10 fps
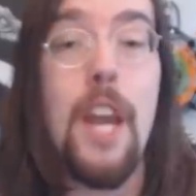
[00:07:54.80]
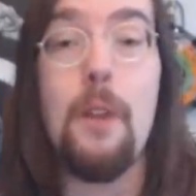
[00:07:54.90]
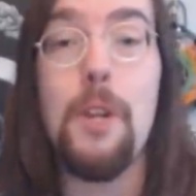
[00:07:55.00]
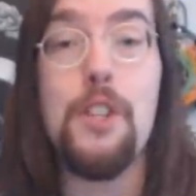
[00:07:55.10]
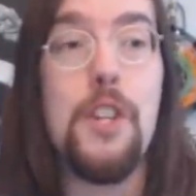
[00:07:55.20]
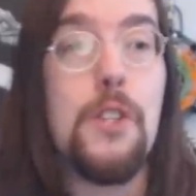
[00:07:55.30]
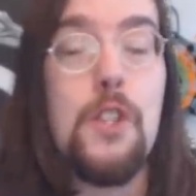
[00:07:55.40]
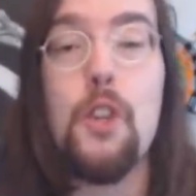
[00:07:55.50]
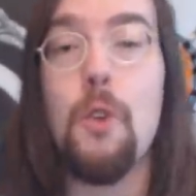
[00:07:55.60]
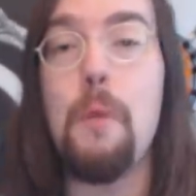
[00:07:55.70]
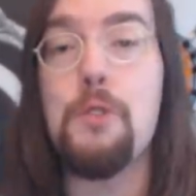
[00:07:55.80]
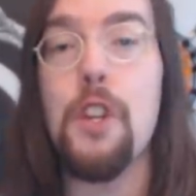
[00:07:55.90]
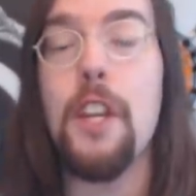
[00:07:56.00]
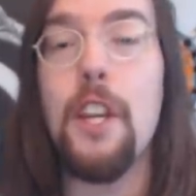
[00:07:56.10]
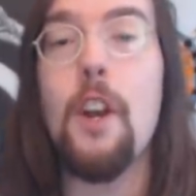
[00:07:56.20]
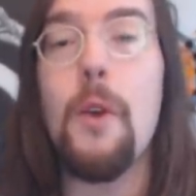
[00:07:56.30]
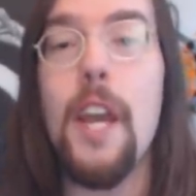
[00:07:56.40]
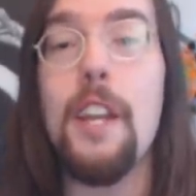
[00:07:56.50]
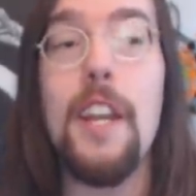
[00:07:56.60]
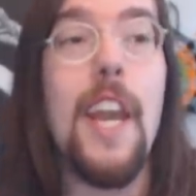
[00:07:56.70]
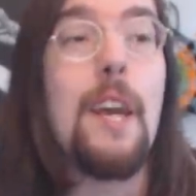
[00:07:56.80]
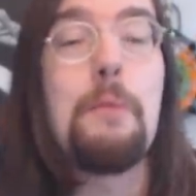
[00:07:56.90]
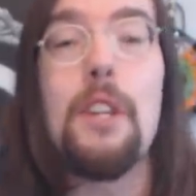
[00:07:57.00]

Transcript: Yeah, richness and corruption can go hand in hand,